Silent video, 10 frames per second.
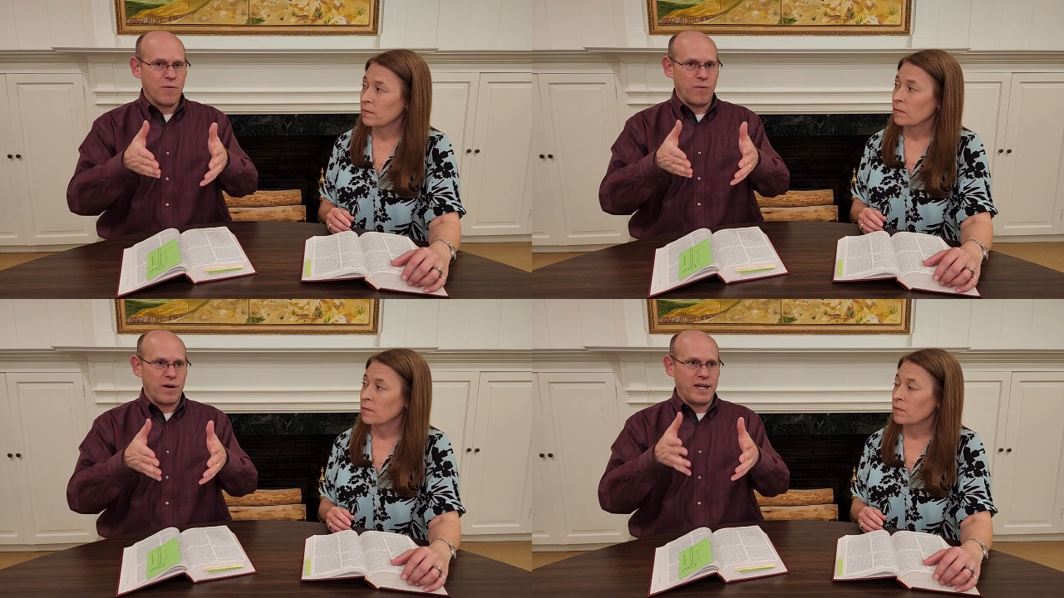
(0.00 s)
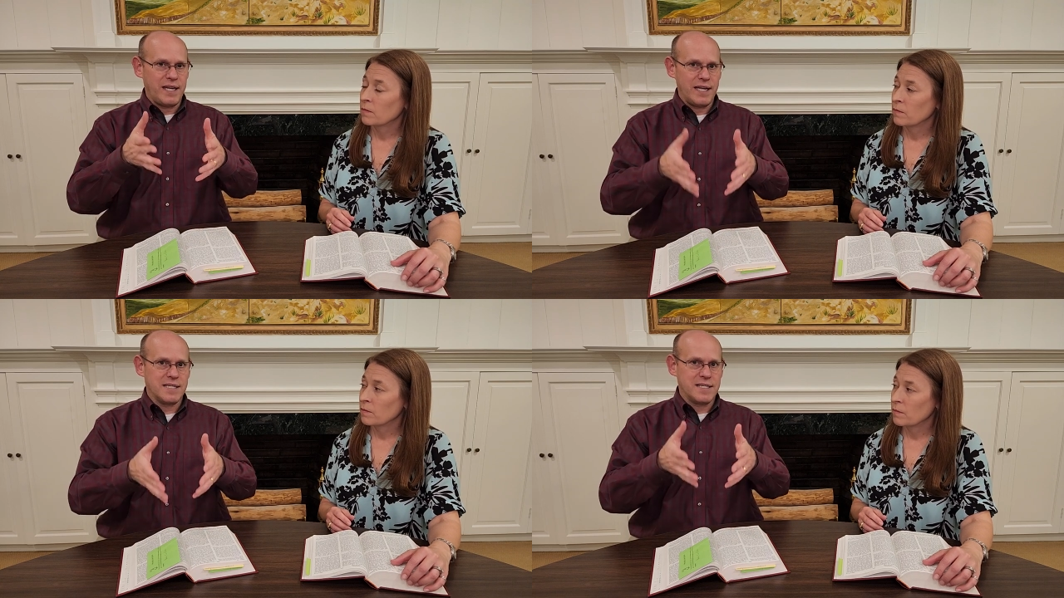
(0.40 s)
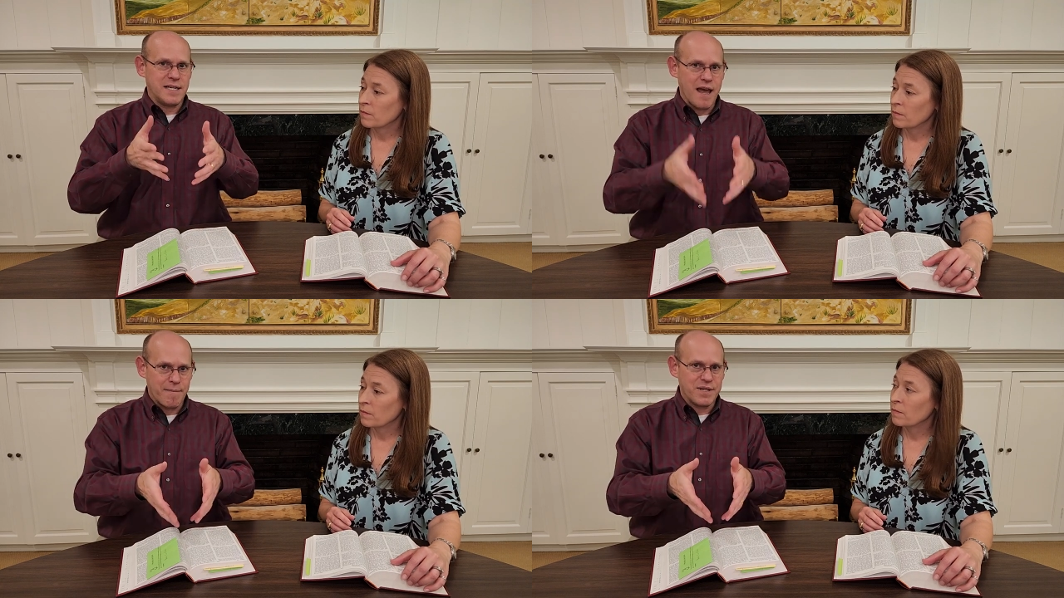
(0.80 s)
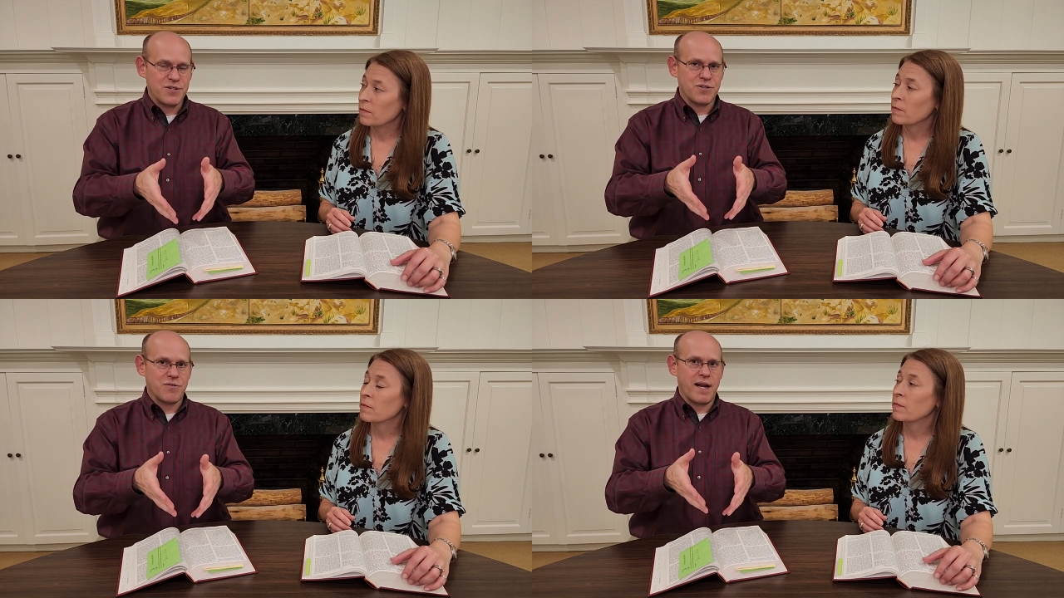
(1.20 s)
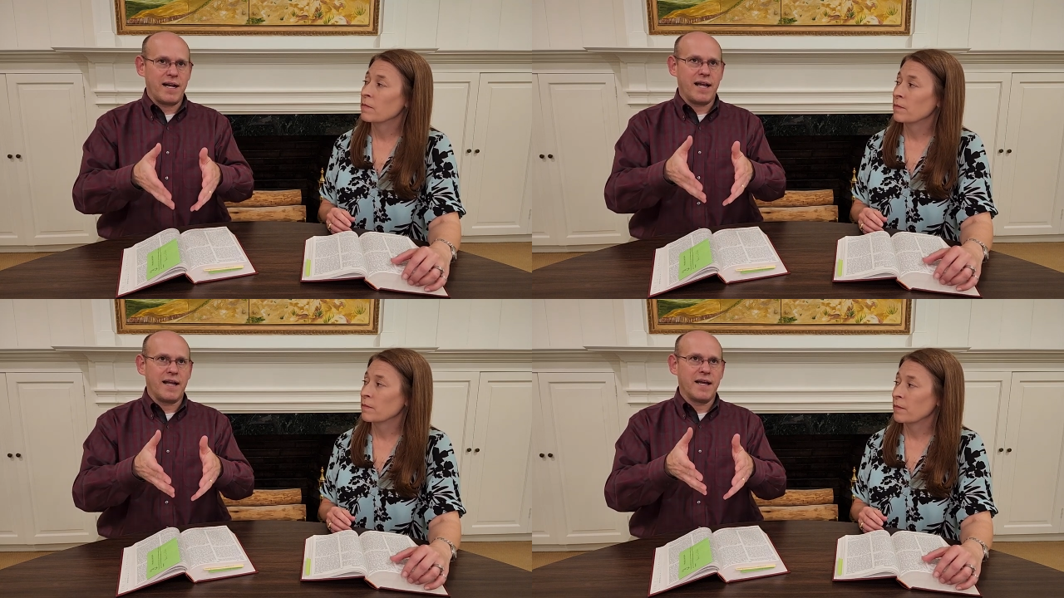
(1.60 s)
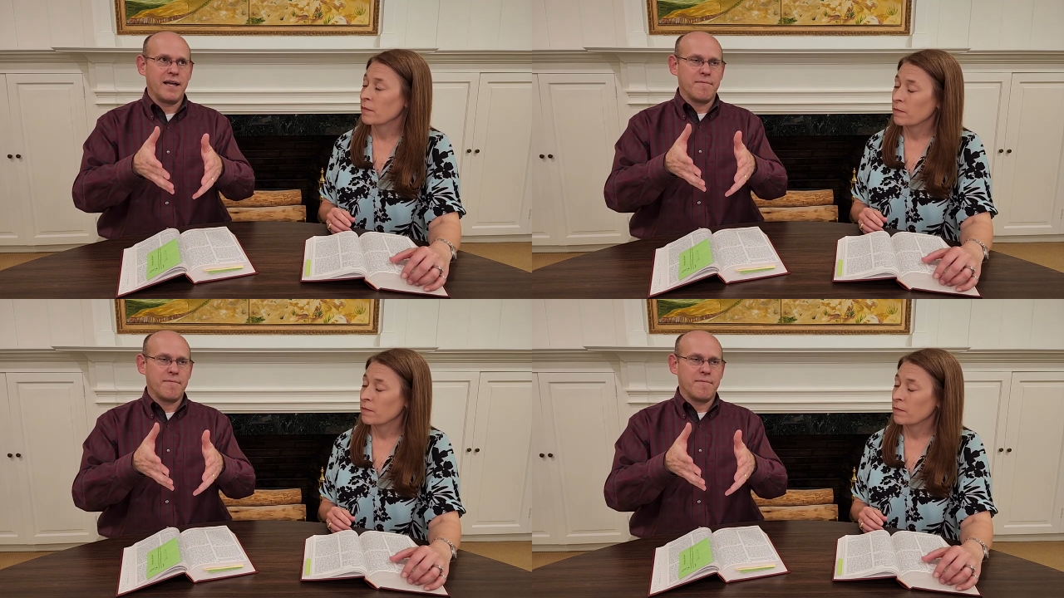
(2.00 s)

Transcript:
Speaker 1: where He is demonstrating